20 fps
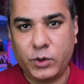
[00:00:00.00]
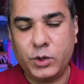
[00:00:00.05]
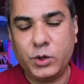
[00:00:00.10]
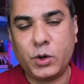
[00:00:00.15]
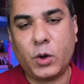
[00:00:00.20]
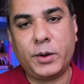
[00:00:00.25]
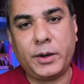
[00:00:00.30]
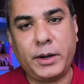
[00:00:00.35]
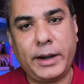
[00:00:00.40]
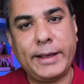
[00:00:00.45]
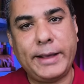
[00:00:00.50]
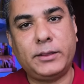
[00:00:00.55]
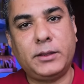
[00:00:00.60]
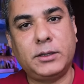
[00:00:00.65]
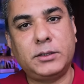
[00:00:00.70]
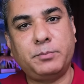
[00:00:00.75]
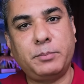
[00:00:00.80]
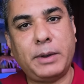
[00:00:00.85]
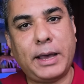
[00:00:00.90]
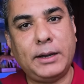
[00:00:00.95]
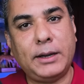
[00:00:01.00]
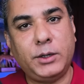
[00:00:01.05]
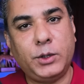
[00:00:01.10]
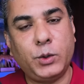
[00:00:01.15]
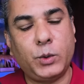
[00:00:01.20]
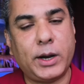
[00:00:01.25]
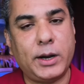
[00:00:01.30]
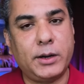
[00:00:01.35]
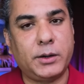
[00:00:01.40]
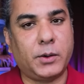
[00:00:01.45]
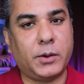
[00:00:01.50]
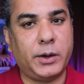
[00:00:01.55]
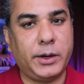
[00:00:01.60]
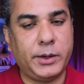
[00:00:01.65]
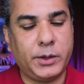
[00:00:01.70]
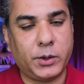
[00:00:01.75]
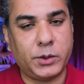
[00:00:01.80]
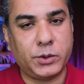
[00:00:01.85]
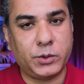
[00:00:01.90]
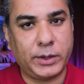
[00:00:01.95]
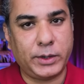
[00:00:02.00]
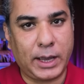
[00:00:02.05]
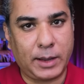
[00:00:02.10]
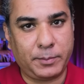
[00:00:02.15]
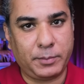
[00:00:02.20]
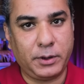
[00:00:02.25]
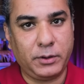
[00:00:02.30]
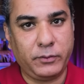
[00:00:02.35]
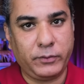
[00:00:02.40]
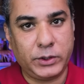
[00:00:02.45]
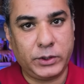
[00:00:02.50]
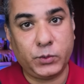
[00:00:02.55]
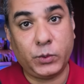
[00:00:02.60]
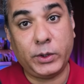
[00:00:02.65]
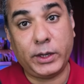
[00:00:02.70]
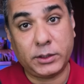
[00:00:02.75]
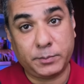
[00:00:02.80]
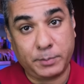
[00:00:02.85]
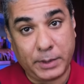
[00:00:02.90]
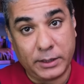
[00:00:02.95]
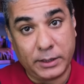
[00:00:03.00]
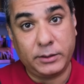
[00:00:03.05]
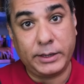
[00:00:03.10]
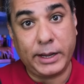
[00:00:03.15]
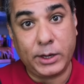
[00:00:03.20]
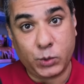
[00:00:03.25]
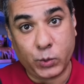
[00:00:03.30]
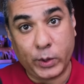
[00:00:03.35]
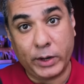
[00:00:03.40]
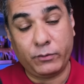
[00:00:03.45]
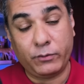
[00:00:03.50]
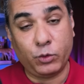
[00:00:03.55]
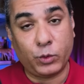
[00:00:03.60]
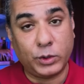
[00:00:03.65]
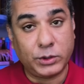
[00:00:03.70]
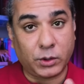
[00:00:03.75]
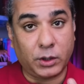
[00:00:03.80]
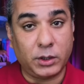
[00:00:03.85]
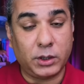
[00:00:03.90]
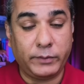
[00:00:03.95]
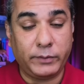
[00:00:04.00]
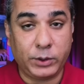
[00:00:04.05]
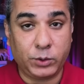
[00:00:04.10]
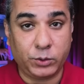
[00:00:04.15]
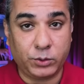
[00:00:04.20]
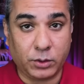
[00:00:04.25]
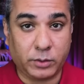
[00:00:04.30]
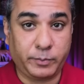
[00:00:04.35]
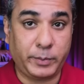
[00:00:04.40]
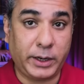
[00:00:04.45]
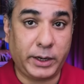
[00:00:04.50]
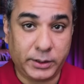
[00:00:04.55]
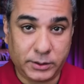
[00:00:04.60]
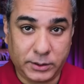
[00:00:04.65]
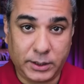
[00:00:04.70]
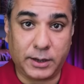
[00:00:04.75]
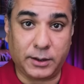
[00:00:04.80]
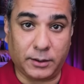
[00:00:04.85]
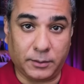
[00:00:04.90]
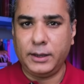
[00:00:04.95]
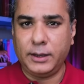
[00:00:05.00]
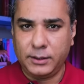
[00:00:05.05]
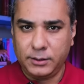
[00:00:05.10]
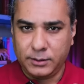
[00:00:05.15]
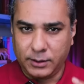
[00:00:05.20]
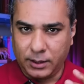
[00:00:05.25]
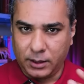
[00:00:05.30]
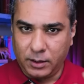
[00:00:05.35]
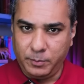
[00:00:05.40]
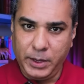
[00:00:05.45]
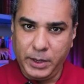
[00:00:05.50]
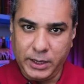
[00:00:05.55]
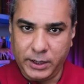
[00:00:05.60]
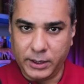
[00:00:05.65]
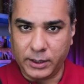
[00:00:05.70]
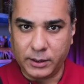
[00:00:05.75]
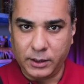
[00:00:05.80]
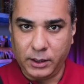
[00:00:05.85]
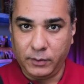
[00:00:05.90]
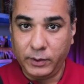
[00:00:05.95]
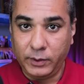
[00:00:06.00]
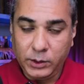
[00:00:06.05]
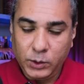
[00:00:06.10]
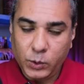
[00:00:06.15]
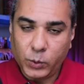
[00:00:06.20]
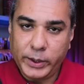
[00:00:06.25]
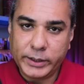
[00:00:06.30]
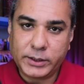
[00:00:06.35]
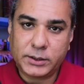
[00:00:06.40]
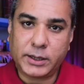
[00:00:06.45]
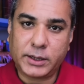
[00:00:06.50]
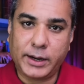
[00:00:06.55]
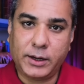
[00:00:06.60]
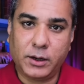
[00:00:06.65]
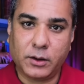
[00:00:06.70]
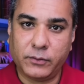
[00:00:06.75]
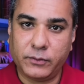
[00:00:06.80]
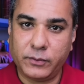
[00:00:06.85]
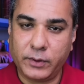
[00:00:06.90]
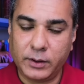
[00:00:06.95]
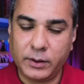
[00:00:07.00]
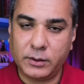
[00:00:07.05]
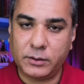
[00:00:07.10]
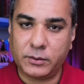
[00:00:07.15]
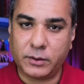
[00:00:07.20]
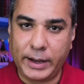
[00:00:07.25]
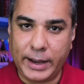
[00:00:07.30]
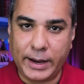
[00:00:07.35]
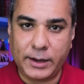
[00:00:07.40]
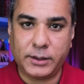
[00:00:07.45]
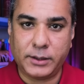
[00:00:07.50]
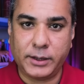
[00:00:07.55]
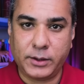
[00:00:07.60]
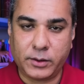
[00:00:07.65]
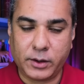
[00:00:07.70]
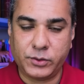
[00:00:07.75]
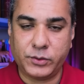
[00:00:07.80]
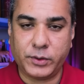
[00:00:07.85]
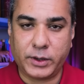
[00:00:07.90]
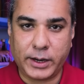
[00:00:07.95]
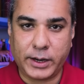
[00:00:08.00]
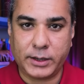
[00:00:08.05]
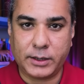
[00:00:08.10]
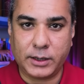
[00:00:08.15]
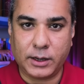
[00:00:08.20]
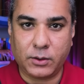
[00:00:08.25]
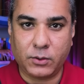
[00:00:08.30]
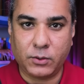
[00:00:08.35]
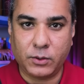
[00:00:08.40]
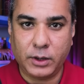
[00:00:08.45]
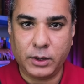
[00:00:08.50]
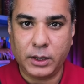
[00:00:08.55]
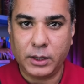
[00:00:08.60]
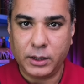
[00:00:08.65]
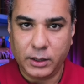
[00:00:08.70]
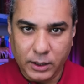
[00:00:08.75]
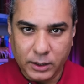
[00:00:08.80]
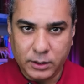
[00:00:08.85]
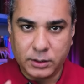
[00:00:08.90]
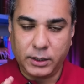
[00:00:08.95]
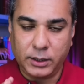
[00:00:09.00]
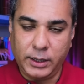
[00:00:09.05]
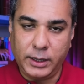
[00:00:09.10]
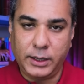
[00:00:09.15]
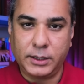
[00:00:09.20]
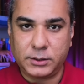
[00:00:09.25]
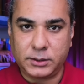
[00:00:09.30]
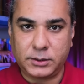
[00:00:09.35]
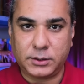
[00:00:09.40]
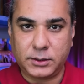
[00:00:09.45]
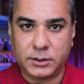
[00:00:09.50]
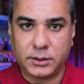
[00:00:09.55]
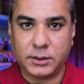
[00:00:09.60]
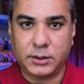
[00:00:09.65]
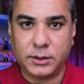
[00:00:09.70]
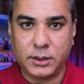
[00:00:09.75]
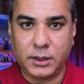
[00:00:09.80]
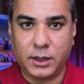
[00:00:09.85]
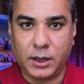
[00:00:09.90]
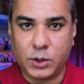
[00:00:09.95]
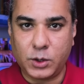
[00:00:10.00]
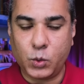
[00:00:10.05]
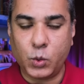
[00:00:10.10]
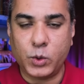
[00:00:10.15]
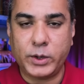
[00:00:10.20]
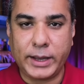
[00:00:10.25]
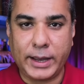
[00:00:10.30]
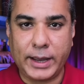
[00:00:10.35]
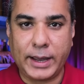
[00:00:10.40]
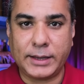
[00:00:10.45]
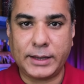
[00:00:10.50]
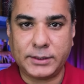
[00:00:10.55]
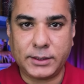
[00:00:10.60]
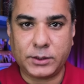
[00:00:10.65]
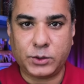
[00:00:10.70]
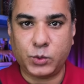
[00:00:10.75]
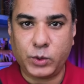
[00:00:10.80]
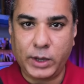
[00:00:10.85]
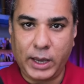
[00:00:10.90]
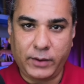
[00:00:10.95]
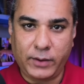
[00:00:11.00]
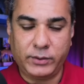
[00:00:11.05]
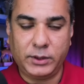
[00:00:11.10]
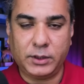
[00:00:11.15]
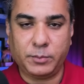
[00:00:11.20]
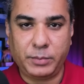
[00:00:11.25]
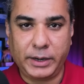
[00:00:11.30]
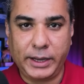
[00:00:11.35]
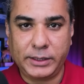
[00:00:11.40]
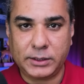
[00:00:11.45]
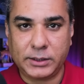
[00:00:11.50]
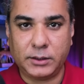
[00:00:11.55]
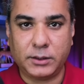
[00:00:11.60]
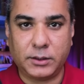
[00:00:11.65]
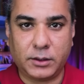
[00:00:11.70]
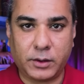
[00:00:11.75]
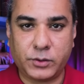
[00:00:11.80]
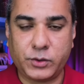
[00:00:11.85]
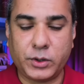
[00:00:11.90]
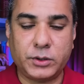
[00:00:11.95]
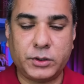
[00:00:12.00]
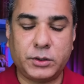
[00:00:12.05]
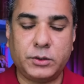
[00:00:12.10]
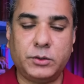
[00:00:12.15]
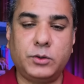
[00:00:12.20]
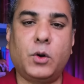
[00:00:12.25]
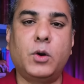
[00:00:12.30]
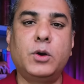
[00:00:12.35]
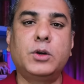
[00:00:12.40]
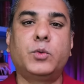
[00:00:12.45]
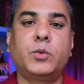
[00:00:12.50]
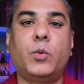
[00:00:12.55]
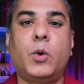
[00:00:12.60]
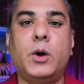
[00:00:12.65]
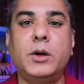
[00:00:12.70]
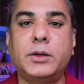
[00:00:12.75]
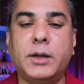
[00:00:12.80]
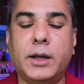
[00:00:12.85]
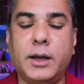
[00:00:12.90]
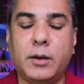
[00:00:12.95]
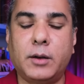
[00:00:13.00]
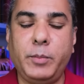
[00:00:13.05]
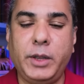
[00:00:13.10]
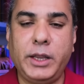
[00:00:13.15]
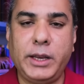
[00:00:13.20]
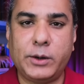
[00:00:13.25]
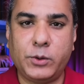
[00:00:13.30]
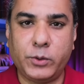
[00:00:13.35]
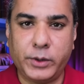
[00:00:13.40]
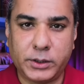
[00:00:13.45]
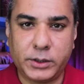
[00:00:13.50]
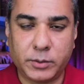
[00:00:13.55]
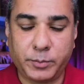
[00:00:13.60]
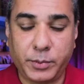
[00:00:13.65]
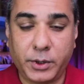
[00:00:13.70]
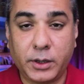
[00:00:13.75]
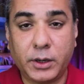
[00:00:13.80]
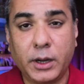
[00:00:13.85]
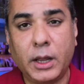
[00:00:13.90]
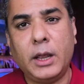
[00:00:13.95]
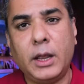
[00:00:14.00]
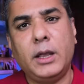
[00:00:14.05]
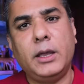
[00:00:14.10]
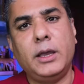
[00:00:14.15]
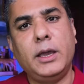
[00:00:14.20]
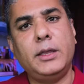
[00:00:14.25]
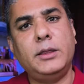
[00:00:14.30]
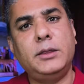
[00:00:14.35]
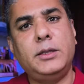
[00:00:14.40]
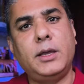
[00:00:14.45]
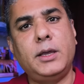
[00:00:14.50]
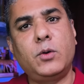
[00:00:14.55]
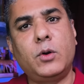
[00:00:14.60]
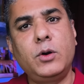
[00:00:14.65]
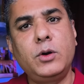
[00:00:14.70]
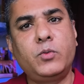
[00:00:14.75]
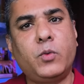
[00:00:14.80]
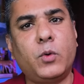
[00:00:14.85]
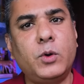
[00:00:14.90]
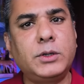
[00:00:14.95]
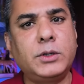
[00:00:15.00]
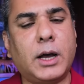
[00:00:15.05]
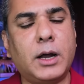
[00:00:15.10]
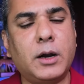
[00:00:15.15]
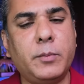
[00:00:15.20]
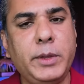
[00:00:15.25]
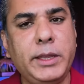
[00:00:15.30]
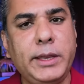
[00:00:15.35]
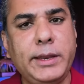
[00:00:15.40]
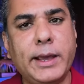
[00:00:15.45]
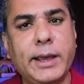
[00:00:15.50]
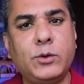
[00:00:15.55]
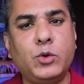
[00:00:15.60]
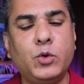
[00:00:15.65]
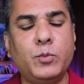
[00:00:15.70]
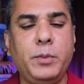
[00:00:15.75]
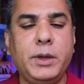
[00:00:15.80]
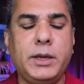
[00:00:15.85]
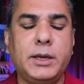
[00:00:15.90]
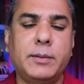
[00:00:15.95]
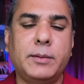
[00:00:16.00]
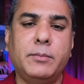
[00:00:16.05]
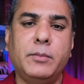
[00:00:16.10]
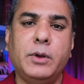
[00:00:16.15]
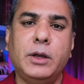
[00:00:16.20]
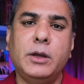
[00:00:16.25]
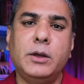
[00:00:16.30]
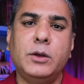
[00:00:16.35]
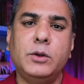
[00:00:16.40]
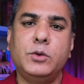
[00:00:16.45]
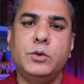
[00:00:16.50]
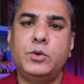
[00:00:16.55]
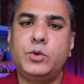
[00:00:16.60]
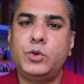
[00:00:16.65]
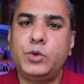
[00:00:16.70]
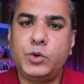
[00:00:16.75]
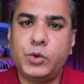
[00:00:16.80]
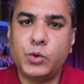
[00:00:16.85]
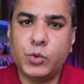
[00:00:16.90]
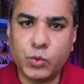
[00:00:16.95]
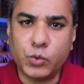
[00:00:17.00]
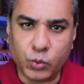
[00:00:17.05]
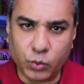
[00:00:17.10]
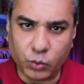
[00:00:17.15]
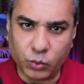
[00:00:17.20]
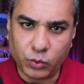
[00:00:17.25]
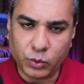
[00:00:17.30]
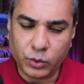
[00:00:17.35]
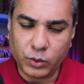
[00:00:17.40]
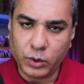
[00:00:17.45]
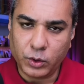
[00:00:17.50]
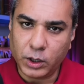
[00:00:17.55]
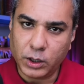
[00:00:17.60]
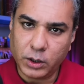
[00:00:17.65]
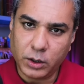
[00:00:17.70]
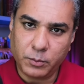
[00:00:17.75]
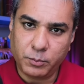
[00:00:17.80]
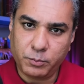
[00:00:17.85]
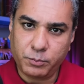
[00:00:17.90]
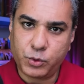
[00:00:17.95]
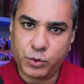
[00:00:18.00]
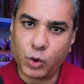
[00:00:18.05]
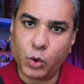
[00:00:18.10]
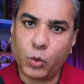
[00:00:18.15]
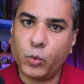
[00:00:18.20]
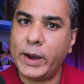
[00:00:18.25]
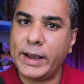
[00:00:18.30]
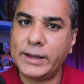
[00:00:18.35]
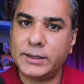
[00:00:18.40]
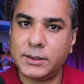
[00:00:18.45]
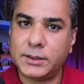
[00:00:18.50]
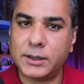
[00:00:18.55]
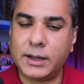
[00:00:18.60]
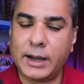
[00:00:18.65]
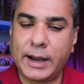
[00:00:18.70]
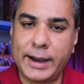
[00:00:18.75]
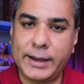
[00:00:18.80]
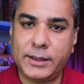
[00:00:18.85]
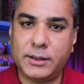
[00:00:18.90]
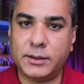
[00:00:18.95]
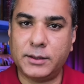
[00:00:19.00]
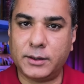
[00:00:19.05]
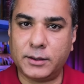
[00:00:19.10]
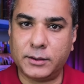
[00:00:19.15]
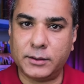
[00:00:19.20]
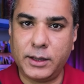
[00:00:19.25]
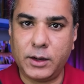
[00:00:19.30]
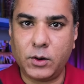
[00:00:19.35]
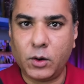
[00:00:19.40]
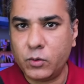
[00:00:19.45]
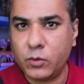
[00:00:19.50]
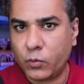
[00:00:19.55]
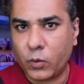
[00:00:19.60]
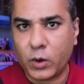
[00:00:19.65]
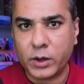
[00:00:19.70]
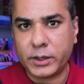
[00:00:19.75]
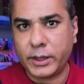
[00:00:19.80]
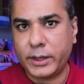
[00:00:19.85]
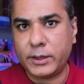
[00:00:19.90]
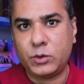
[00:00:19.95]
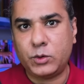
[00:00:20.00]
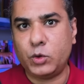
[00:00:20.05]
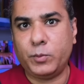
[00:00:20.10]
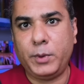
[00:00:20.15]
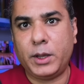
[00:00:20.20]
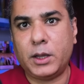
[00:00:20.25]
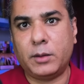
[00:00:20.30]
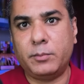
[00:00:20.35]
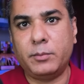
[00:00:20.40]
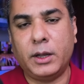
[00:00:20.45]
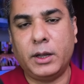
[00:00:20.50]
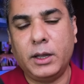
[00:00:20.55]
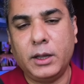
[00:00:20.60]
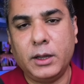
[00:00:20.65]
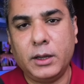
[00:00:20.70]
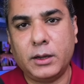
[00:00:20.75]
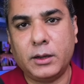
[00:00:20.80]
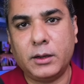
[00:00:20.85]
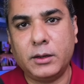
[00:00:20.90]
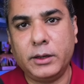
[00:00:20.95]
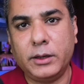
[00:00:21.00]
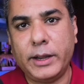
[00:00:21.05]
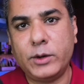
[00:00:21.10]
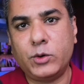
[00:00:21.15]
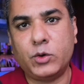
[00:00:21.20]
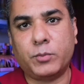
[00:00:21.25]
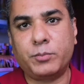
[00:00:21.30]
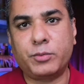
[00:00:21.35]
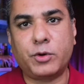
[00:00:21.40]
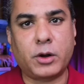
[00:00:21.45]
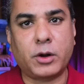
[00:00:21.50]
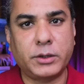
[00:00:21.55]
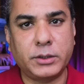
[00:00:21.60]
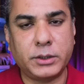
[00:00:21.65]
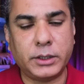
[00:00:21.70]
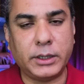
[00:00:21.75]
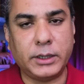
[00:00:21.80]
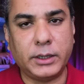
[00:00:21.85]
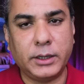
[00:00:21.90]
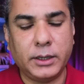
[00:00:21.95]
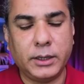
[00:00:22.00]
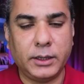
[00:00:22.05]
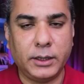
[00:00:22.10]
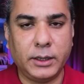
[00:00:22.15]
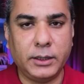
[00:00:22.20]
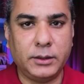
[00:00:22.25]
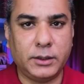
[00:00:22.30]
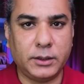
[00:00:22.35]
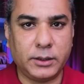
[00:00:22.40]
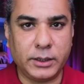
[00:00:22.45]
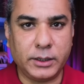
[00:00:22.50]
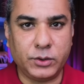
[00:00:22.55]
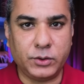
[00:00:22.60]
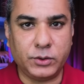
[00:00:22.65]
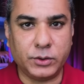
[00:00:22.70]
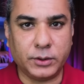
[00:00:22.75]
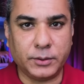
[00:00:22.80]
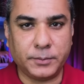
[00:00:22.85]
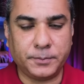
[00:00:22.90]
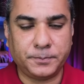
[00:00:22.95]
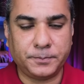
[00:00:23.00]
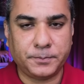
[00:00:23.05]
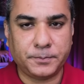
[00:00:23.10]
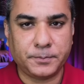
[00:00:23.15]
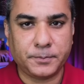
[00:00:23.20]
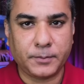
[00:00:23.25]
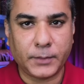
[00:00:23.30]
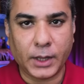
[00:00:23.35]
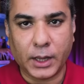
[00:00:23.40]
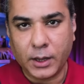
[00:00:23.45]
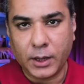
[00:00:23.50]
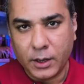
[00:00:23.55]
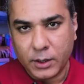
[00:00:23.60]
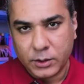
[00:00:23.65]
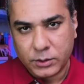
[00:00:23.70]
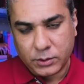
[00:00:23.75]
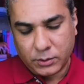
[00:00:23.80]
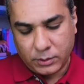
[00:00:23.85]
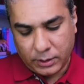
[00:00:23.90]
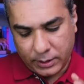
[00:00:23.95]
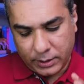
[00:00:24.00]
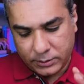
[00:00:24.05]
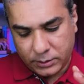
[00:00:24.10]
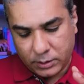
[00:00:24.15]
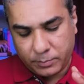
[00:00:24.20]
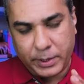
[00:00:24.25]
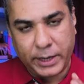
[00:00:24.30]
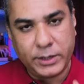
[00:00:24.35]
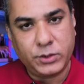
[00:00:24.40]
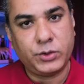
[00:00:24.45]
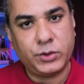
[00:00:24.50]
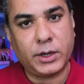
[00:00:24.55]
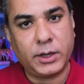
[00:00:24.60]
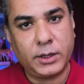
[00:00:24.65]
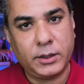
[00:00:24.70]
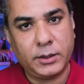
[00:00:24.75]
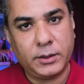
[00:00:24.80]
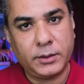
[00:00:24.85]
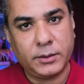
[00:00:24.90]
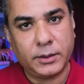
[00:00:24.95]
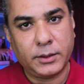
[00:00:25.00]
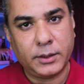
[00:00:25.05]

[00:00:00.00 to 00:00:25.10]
not like this pan-Turan corridor to happen, which would expand NATO influence all the way to Turkmenistan. And Armenia, even though it's kind of anti-Russia right now, it is a good asset to have in the place. And the Russians don't want Armenia to disappear, and they don't want Armenia to become too pro-West either. They don't want it to become a NATO proxy in the region. So Azerbaijan